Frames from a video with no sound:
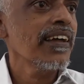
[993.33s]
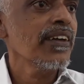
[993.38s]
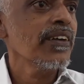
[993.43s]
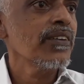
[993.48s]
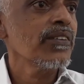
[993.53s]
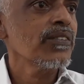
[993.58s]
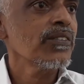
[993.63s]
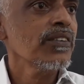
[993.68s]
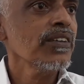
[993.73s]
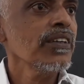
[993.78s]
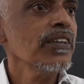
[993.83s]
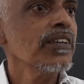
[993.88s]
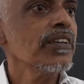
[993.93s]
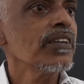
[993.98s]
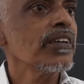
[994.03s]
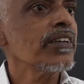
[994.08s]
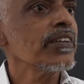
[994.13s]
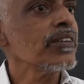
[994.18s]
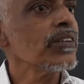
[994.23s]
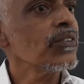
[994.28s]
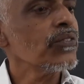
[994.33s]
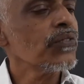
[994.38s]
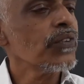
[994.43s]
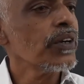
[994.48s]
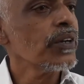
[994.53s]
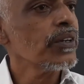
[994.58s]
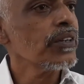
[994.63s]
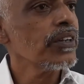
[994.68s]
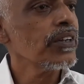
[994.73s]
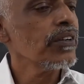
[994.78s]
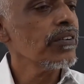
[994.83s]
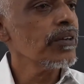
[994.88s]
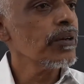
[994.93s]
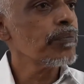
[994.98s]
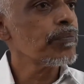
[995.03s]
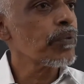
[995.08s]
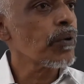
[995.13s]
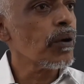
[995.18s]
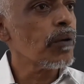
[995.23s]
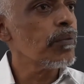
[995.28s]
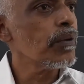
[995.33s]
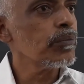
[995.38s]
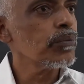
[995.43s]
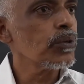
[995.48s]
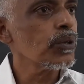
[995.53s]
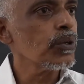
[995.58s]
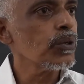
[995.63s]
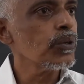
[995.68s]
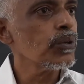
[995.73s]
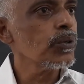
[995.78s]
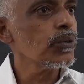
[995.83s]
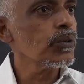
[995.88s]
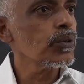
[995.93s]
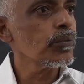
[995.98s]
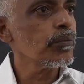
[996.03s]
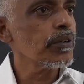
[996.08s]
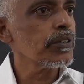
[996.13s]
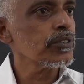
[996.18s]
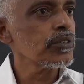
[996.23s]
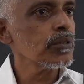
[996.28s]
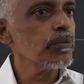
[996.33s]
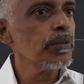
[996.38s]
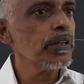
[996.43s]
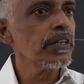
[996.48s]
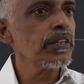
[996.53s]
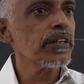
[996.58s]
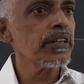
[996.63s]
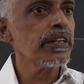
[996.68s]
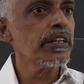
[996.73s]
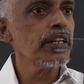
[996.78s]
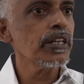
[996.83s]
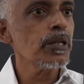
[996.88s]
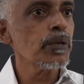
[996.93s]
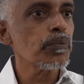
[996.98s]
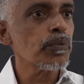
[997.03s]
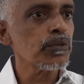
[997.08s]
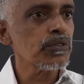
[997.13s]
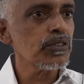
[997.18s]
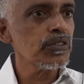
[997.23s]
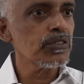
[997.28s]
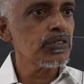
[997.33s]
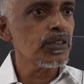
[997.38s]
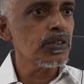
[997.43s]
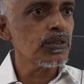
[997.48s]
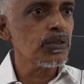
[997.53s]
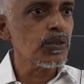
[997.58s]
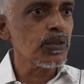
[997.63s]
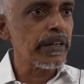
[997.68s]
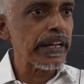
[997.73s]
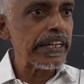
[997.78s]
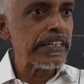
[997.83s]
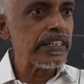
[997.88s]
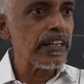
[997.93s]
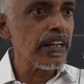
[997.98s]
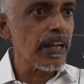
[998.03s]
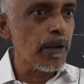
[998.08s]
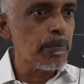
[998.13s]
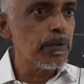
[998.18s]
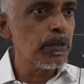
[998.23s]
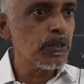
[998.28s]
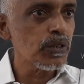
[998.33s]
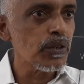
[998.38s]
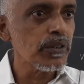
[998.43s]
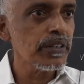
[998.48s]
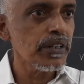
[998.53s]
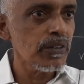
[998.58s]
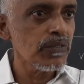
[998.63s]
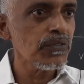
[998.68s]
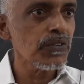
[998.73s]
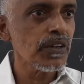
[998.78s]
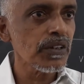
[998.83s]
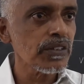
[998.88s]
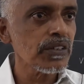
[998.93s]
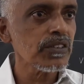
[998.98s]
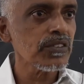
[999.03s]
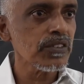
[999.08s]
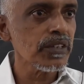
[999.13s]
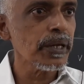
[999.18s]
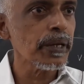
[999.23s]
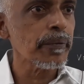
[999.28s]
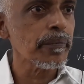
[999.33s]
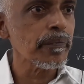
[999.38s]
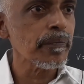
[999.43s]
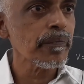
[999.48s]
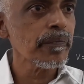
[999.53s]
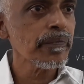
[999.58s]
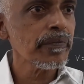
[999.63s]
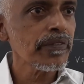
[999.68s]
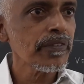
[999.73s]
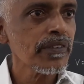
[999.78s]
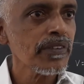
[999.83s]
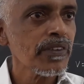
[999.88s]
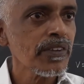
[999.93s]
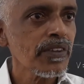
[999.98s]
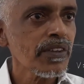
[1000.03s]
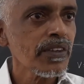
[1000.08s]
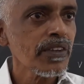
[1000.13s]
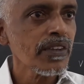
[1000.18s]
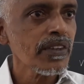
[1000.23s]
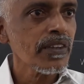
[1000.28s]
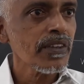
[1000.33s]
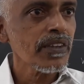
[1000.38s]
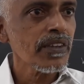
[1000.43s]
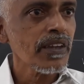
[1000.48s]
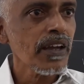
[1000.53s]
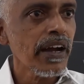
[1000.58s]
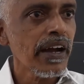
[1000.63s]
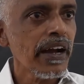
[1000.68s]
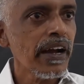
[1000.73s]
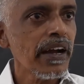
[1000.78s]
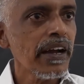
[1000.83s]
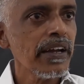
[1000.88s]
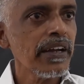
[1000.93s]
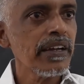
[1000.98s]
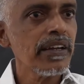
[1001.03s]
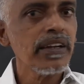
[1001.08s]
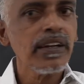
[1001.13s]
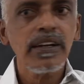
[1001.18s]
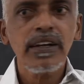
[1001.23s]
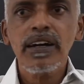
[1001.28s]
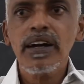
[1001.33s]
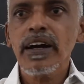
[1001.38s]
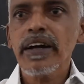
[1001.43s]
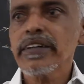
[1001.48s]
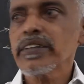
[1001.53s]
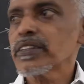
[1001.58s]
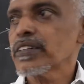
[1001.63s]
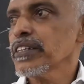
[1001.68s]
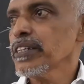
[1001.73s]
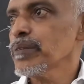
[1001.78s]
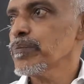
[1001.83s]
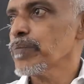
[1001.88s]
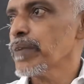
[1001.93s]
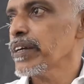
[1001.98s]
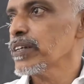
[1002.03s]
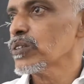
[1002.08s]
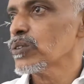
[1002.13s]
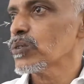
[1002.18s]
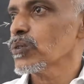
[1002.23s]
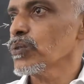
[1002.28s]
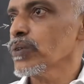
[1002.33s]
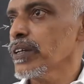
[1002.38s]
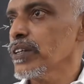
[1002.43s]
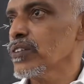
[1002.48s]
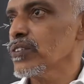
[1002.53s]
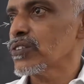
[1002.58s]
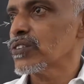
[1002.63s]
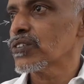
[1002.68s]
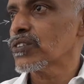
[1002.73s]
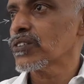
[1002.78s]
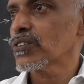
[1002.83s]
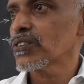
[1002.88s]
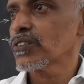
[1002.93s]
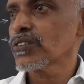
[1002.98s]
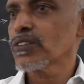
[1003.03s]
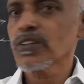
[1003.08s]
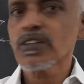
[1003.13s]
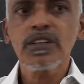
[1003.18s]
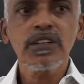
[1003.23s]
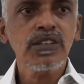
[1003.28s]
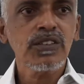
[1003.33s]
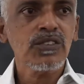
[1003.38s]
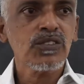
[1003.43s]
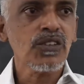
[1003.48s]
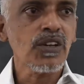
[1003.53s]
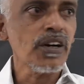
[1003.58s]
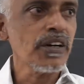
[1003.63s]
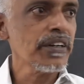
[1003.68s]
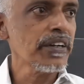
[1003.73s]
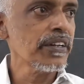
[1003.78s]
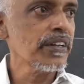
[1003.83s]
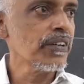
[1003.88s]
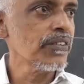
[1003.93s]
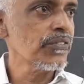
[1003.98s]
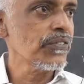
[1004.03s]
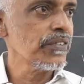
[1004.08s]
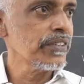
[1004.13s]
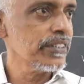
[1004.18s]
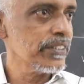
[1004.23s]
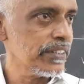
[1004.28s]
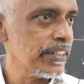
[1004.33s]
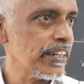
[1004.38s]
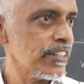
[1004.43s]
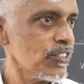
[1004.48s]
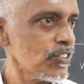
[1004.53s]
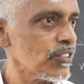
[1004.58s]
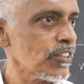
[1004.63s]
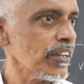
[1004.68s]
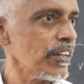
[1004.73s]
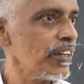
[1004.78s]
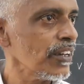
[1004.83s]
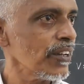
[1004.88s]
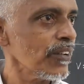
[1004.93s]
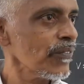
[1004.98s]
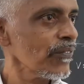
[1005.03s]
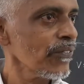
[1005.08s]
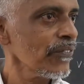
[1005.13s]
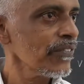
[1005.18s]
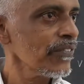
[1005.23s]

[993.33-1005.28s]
See, if I give a problem to you, you must be ready in a position to write the Hamiltonian for the same. I treat my students strong enough in that strain.